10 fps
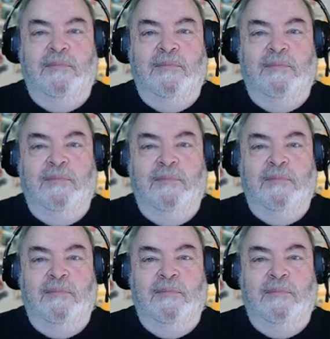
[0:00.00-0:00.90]

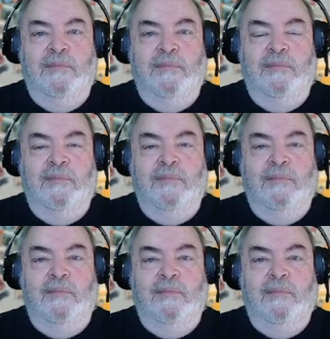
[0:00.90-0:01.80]

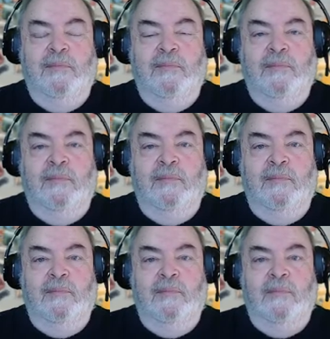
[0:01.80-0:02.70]

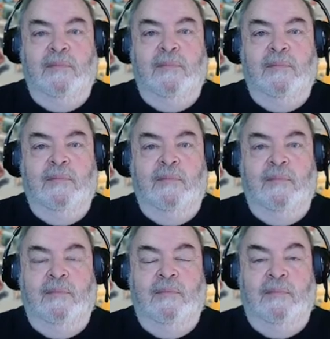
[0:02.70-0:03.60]

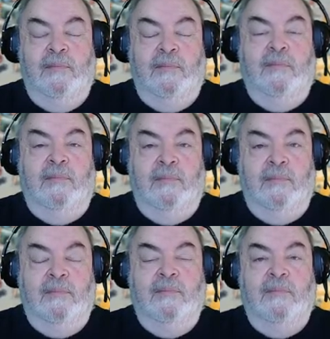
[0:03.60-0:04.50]

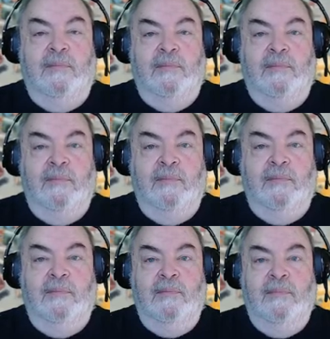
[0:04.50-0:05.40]

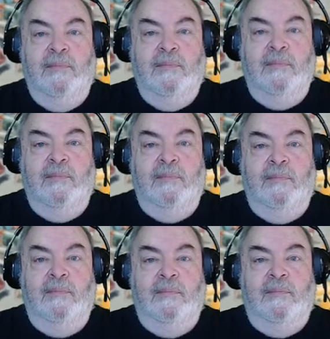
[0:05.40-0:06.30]

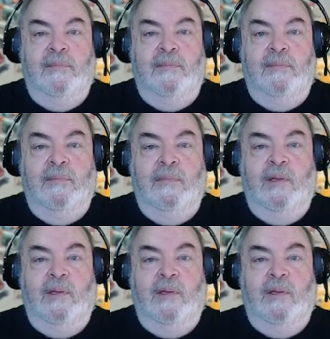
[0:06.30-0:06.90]
No words are spoken by the person on screen.